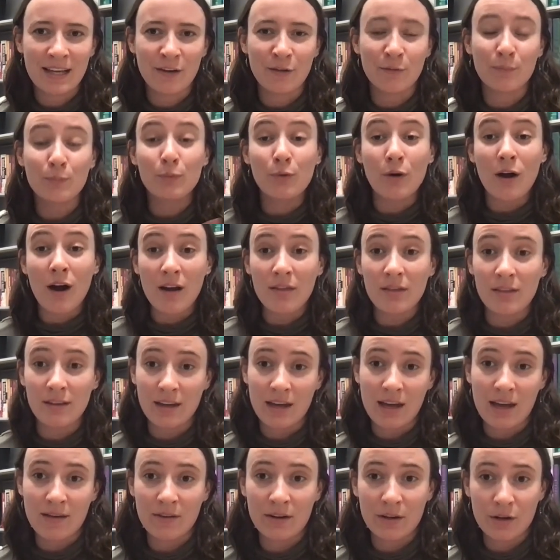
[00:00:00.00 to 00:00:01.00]
kind of
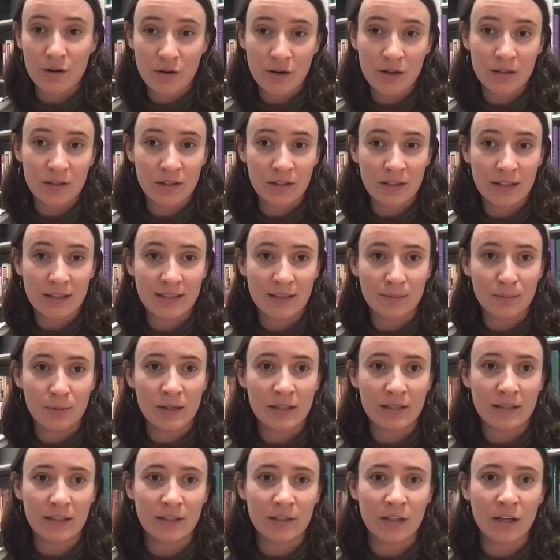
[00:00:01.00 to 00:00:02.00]
broadly have encouraged the
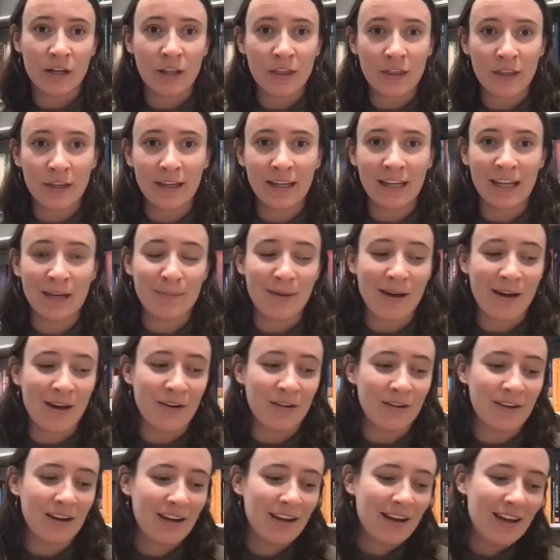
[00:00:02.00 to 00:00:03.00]
discipline to start thinking
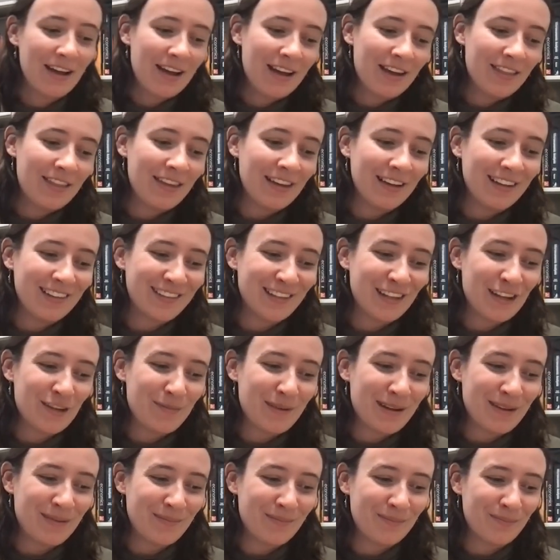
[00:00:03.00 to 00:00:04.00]
about things that have
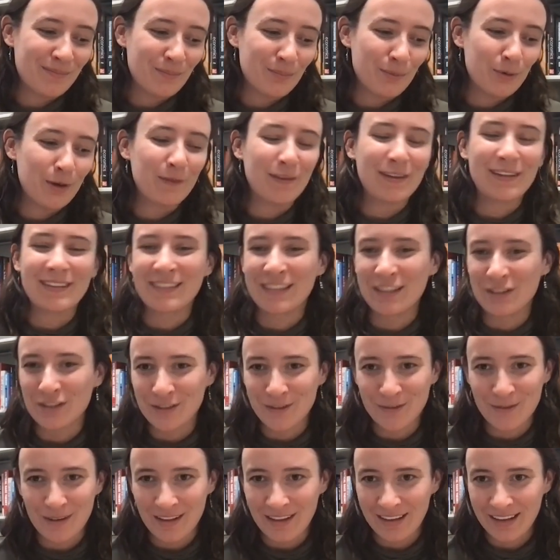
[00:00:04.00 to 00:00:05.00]
been previously
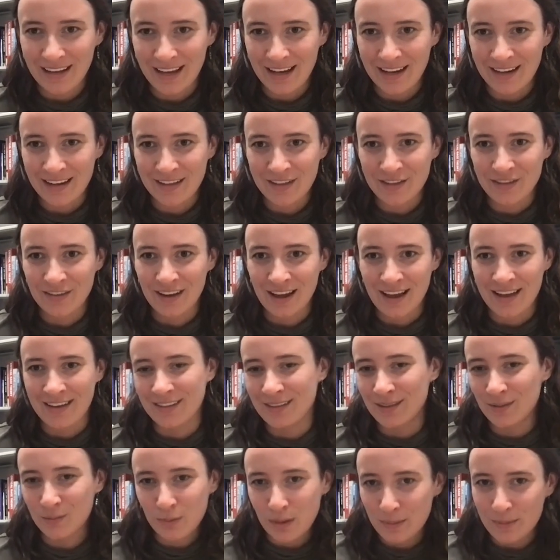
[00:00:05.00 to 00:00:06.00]
just relegated
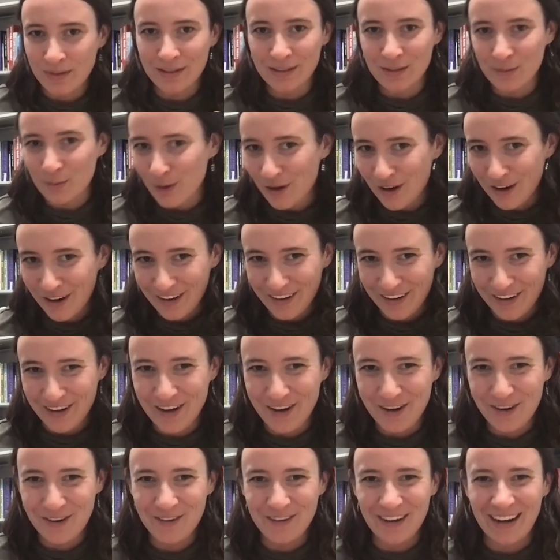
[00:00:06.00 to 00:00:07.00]
as women's work,
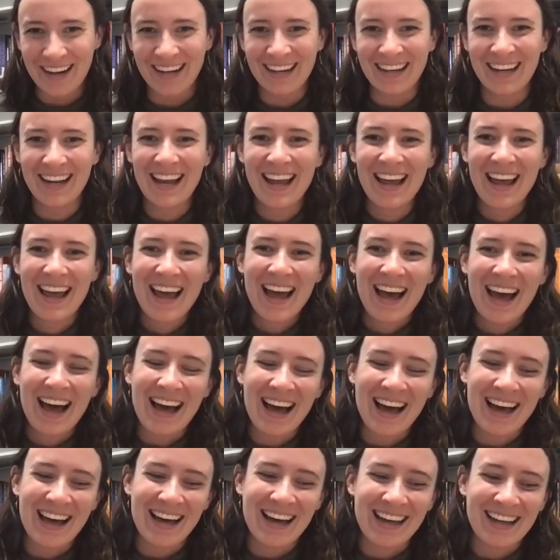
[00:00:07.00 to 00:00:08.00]
right,
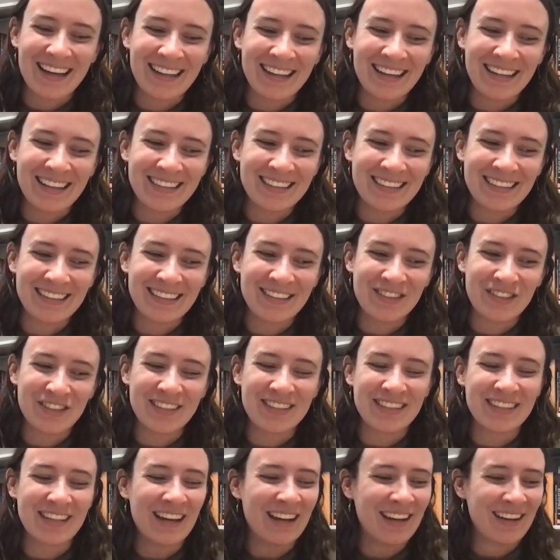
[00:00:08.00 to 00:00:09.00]
is
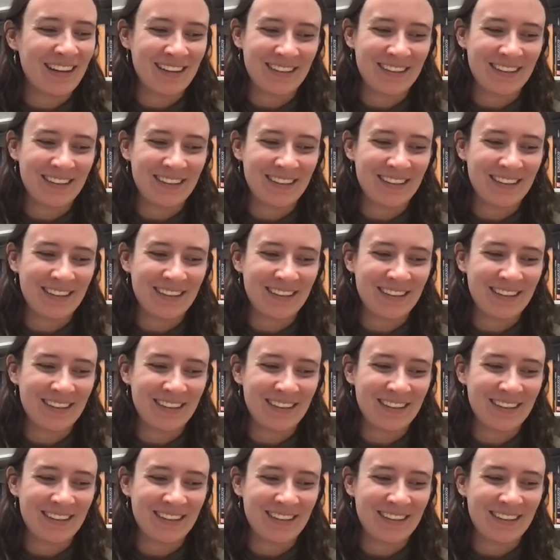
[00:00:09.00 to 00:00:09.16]
just